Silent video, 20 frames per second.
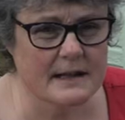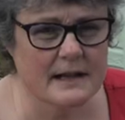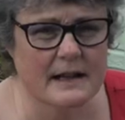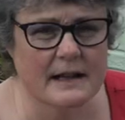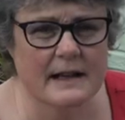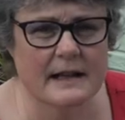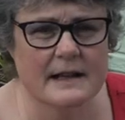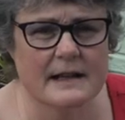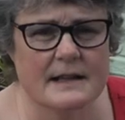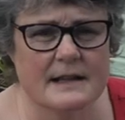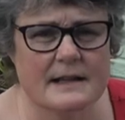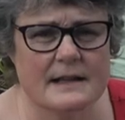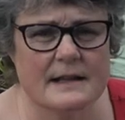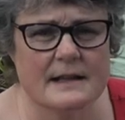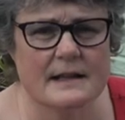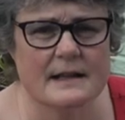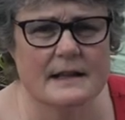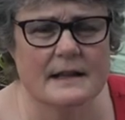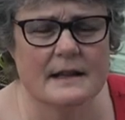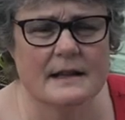eyes
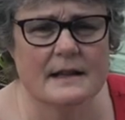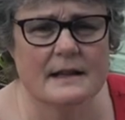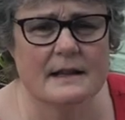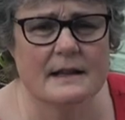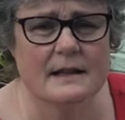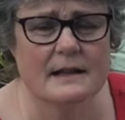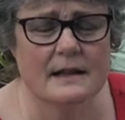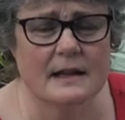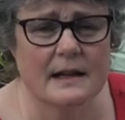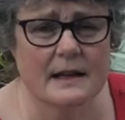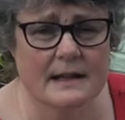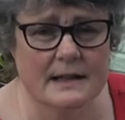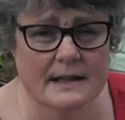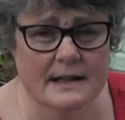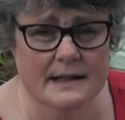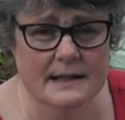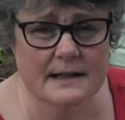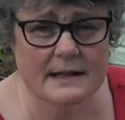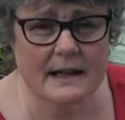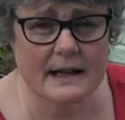and he
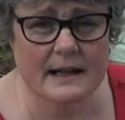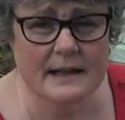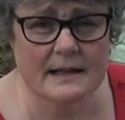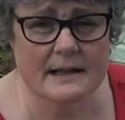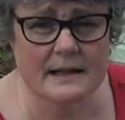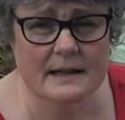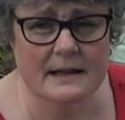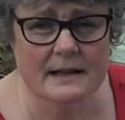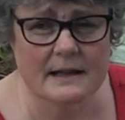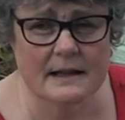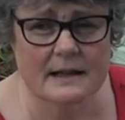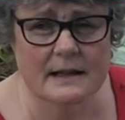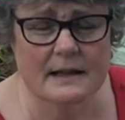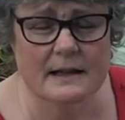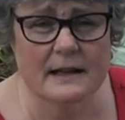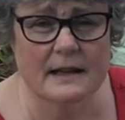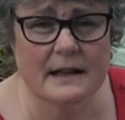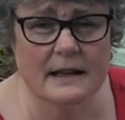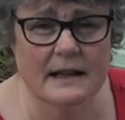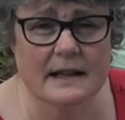said,
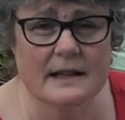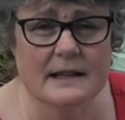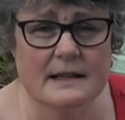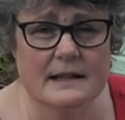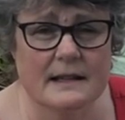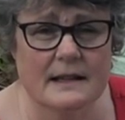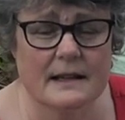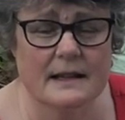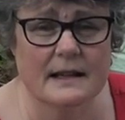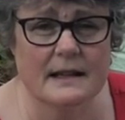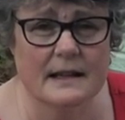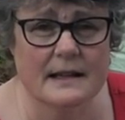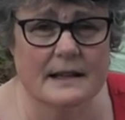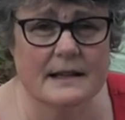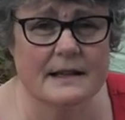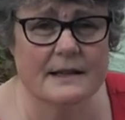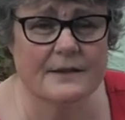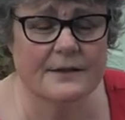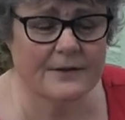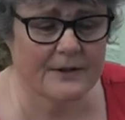it is
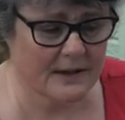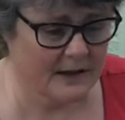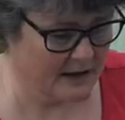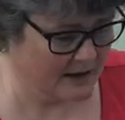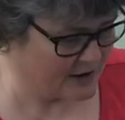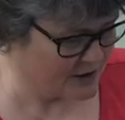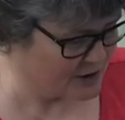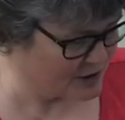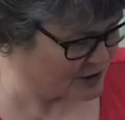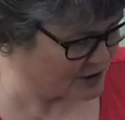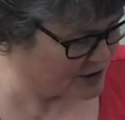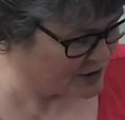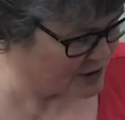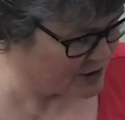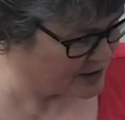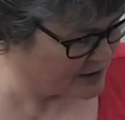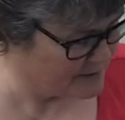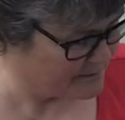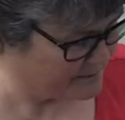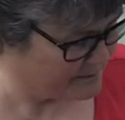
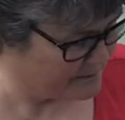finished.